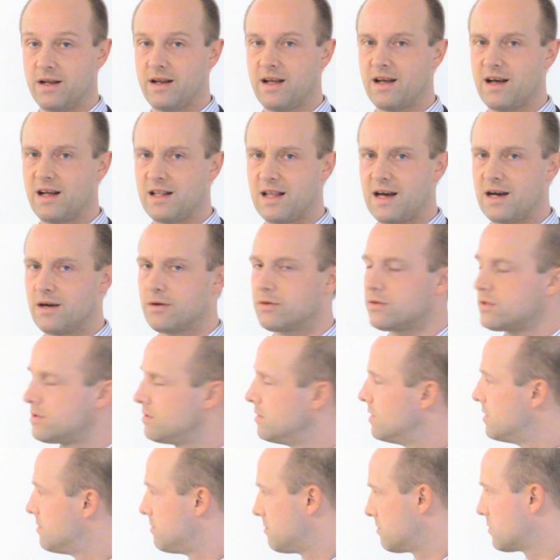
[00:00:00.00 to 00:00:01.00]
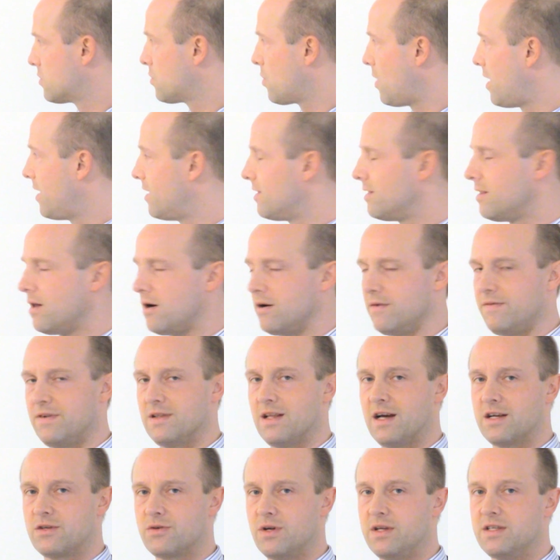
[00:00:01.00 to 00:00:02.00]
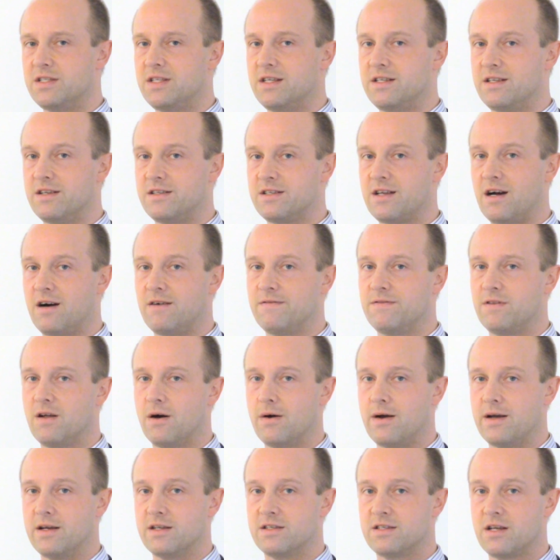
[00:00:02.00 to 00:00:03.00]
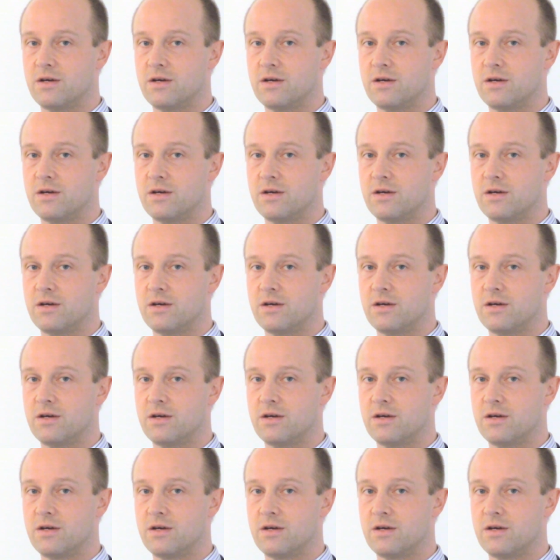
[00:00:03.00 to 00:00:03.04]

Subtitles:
And it allows quite a lot of electricity to start flowing,